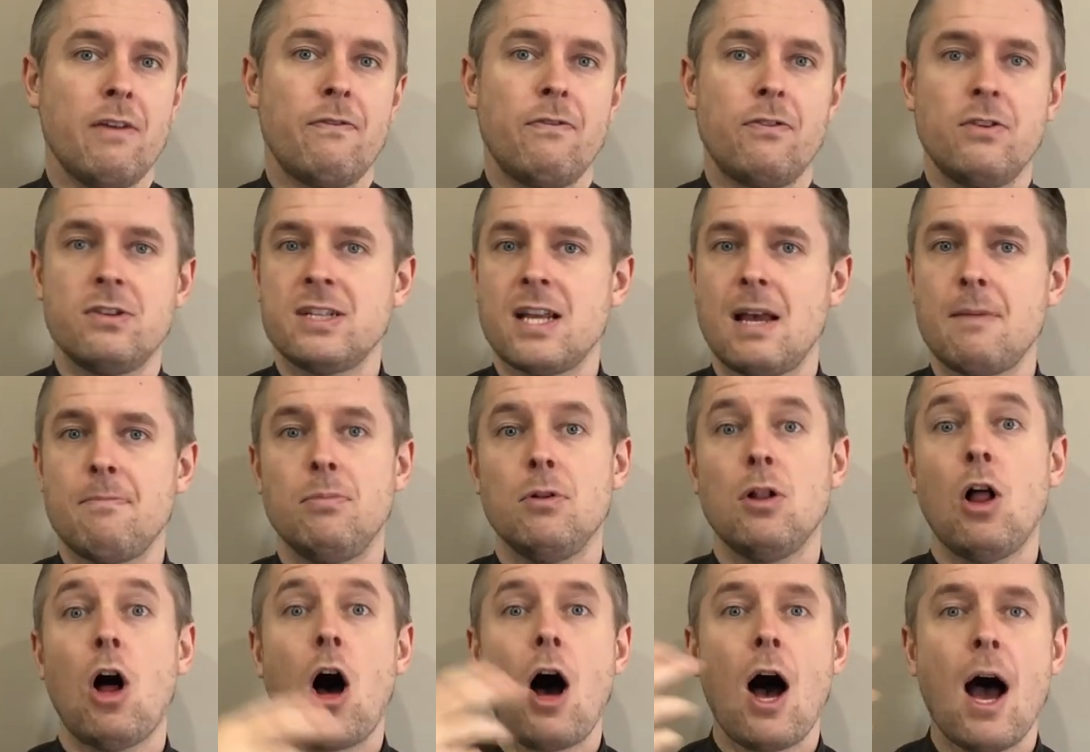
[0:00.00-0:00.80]
for example,
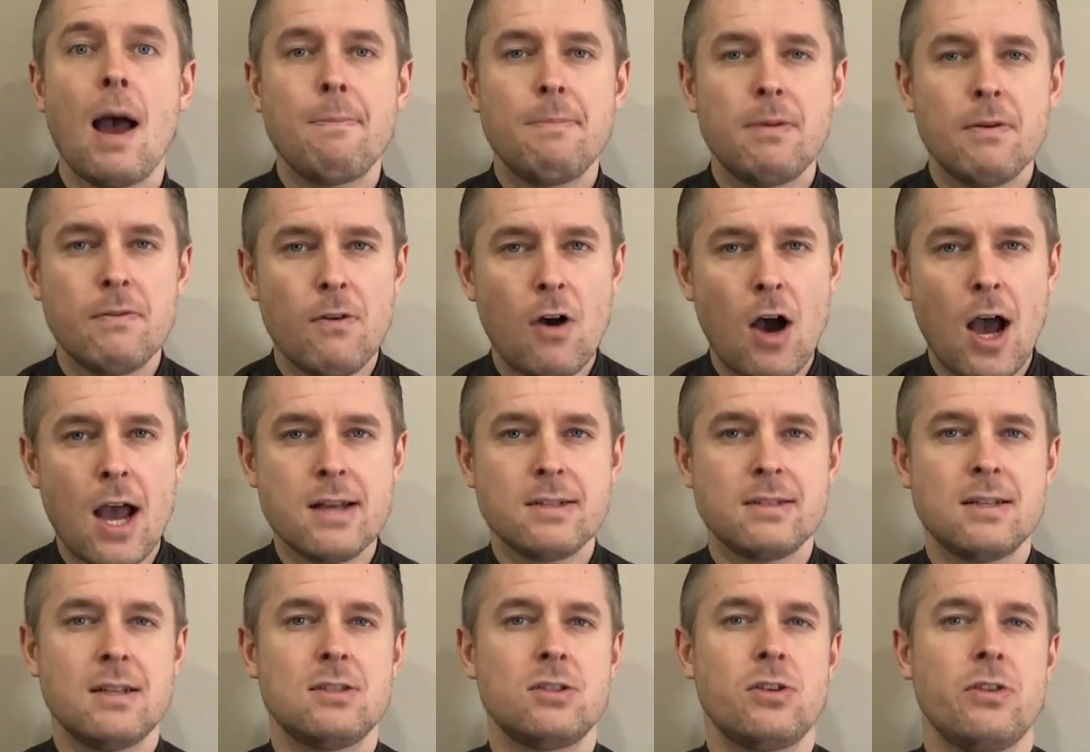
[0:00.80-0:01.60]
hypervisors.